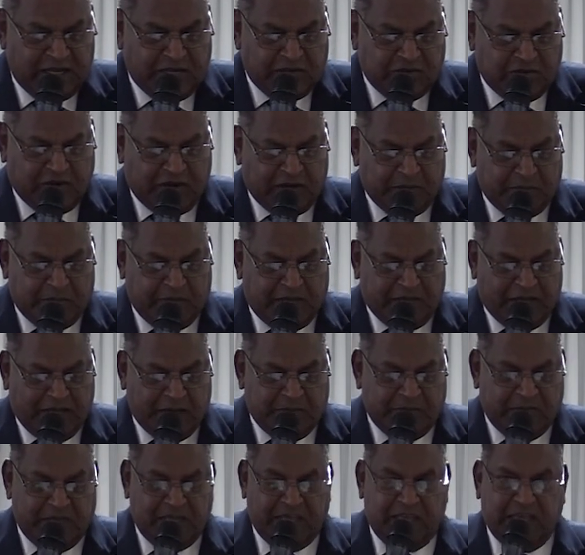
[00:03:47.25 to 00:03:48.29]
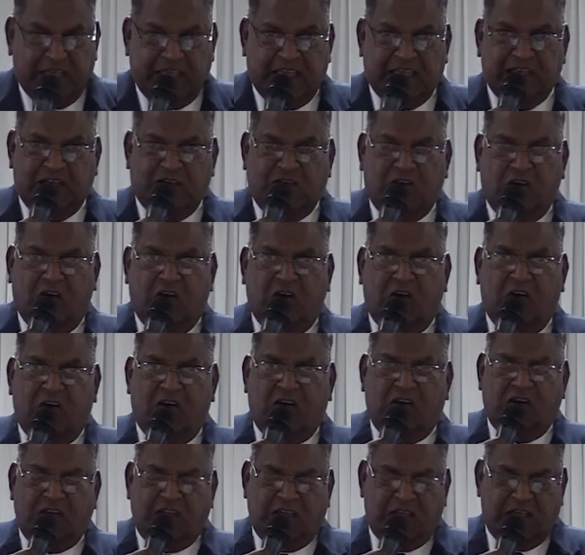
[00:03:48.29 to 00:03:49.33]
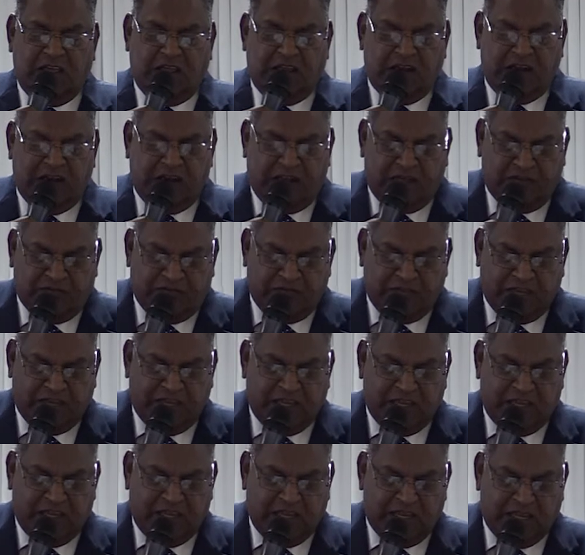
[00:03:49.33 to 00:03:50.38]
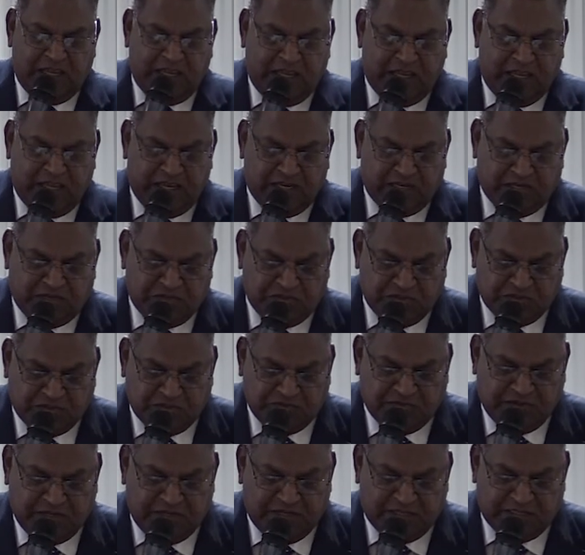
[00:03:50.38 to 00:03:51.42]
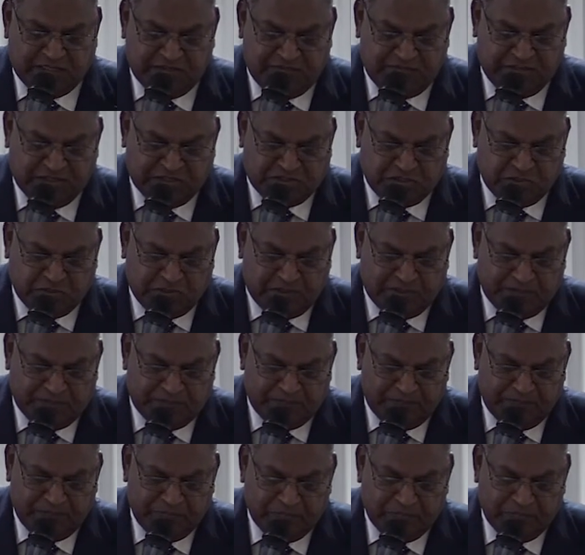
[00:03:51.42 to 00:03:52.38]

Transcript: you can become a God-loving individual.